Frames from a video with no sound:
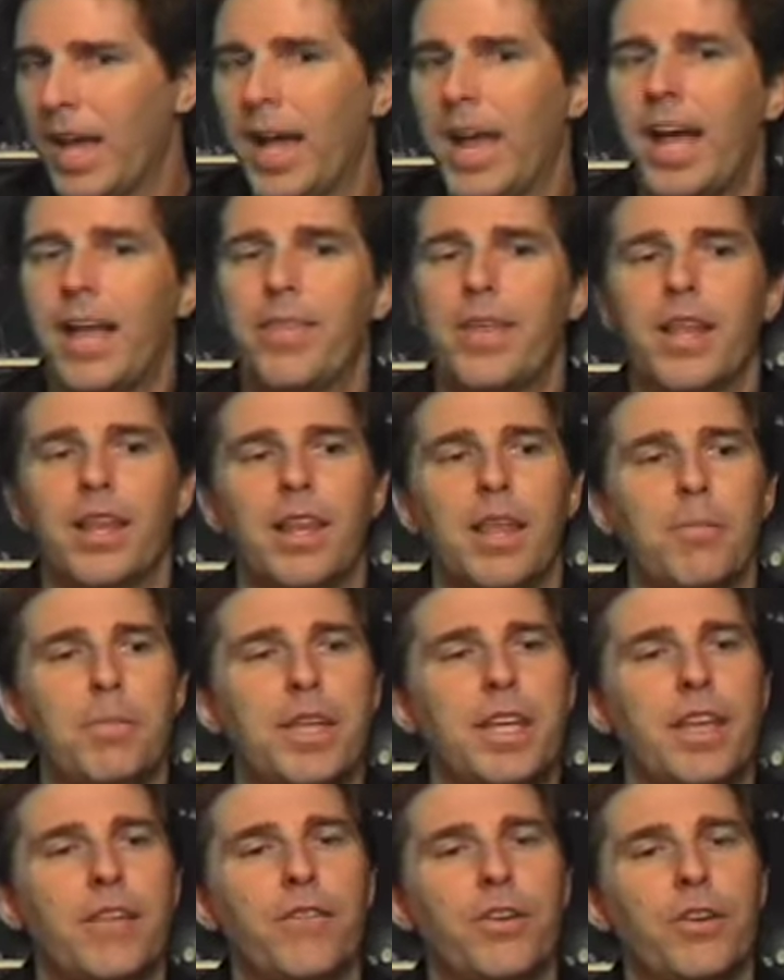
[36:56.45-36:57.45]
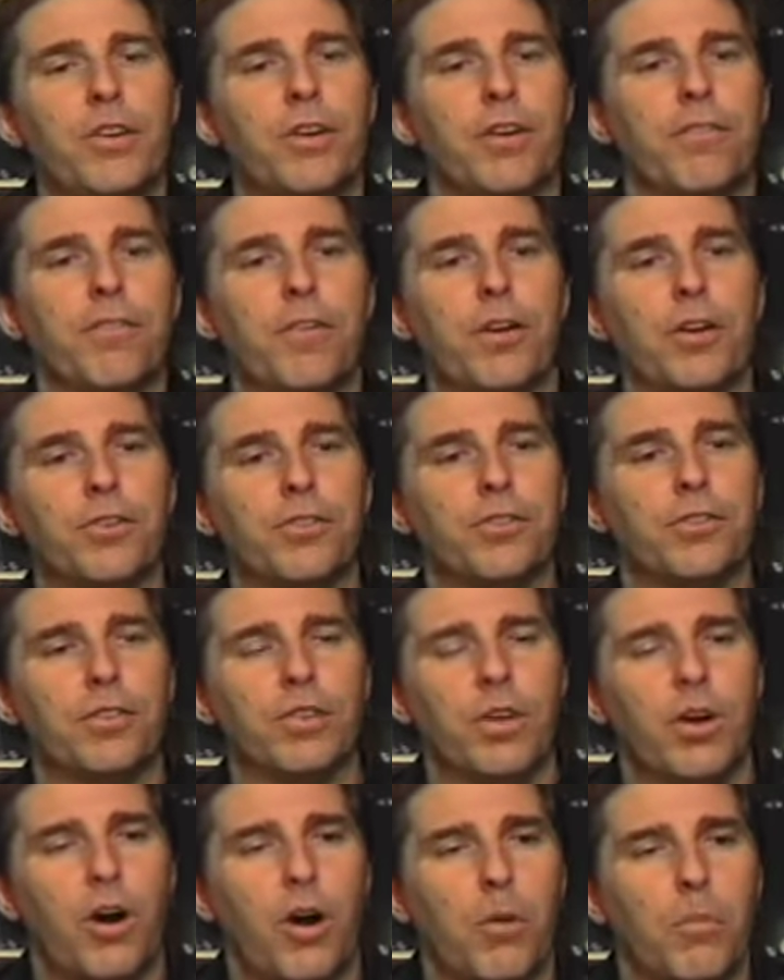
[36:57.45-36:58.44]
And then let me give you your first
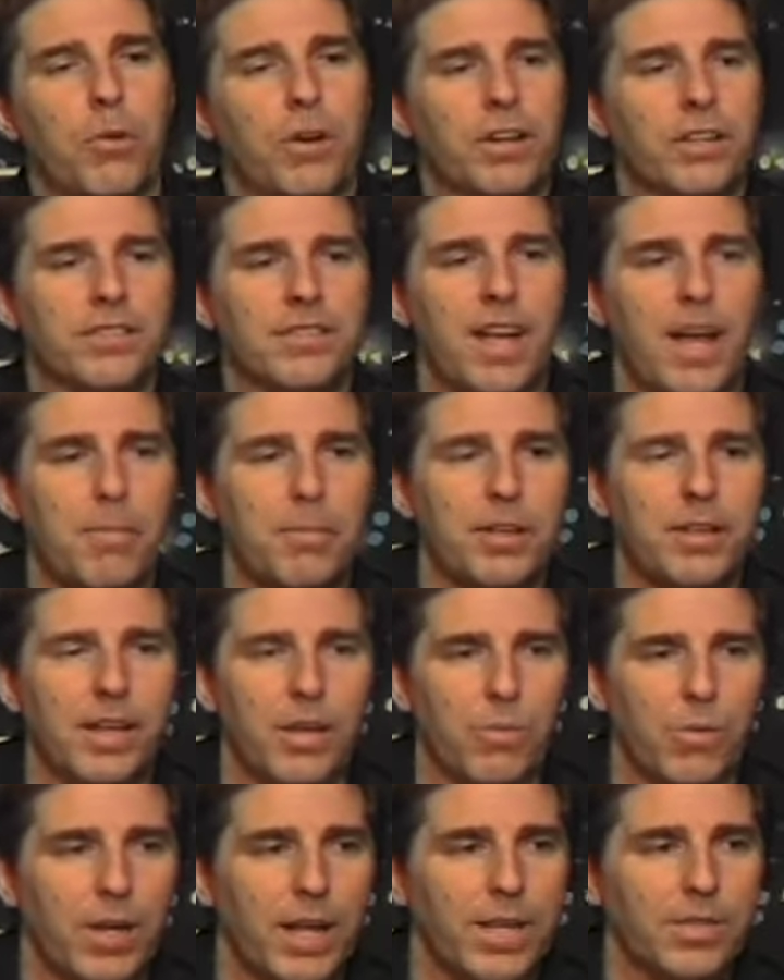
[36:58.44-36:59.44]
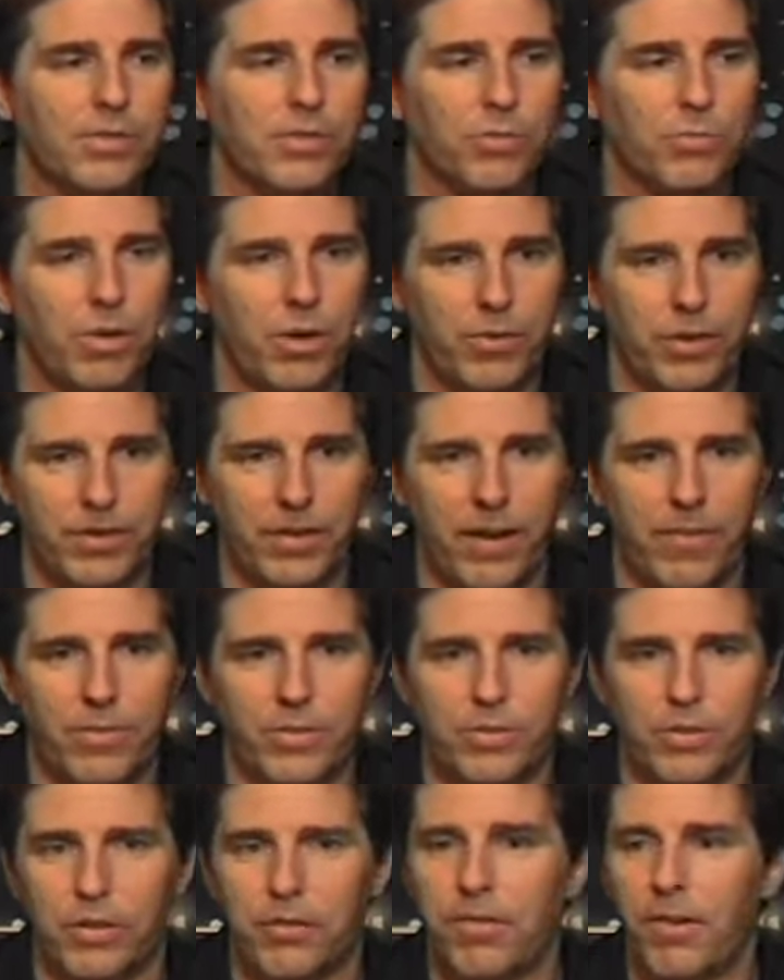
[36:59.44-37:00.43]
homework assignment that relates to what we've covered
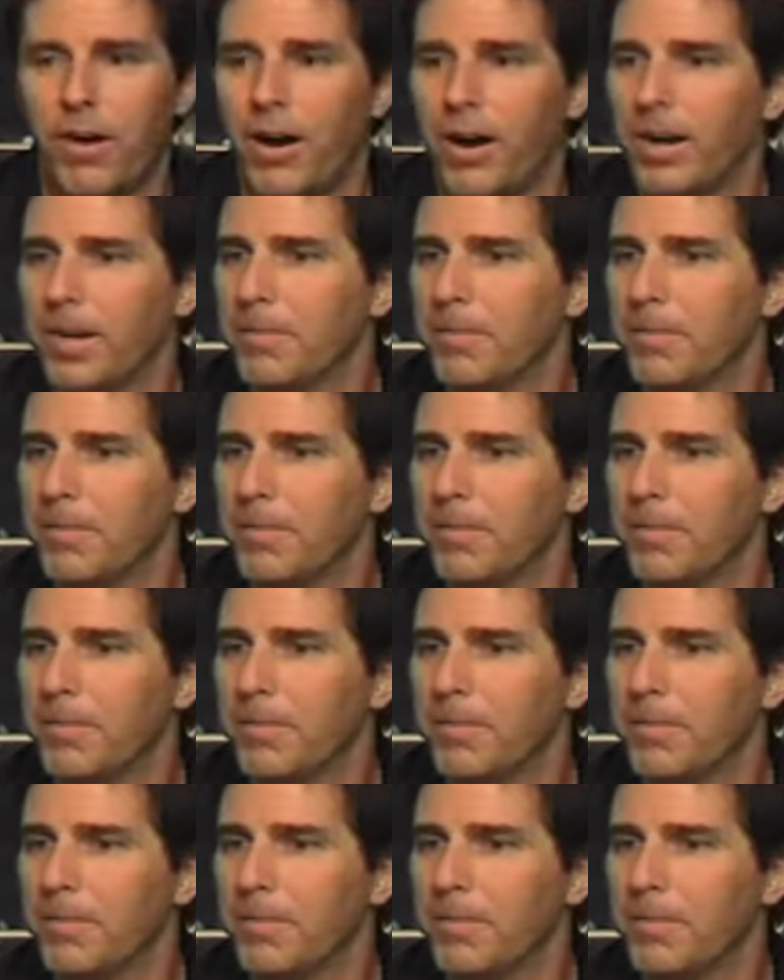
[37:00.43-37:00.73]
so far.